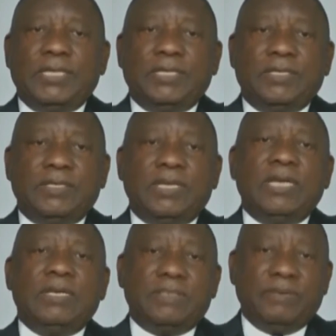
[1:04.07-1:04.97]
it is
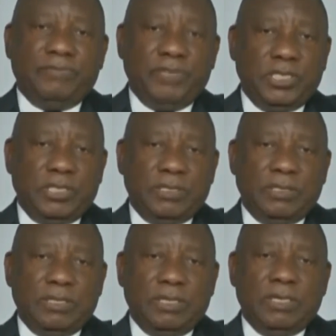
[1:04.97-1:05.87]

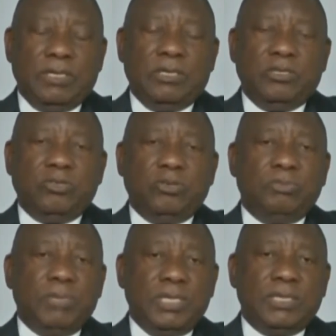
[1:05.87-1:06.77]
insufficient to
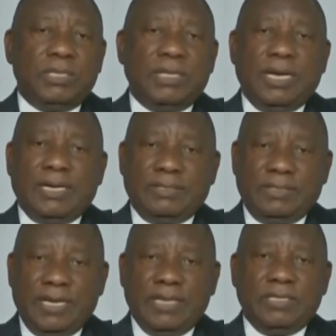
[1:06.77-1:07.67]
meet the
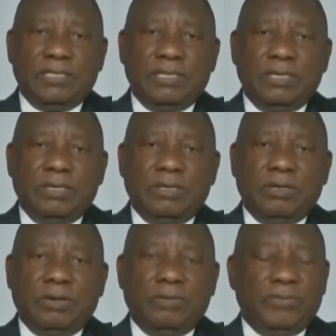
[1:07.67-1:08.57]
extent
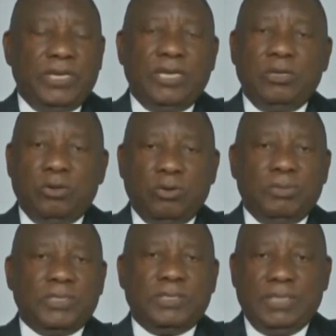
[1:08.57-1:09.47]
of the
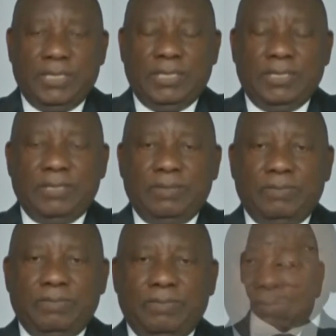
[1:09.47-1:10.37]
enormous need.
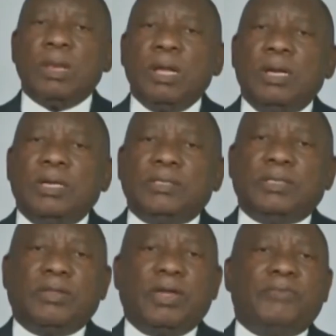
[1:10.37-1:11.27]

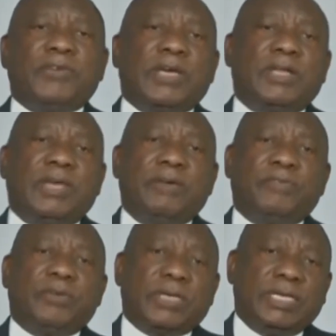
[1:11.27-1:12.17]
South Africa
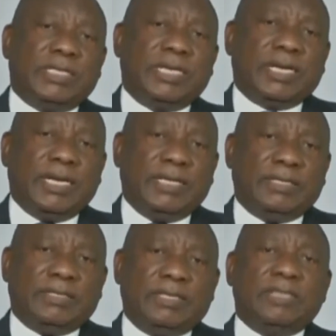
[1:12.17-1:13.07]
therefore
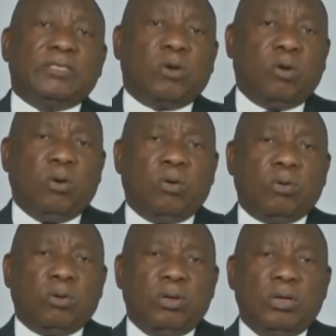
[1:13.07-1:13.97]
reiterates its
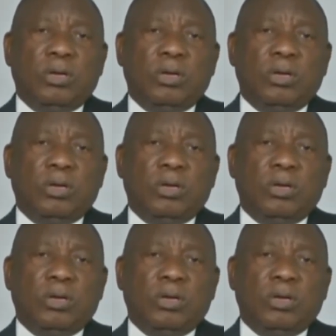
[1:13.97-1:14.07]
call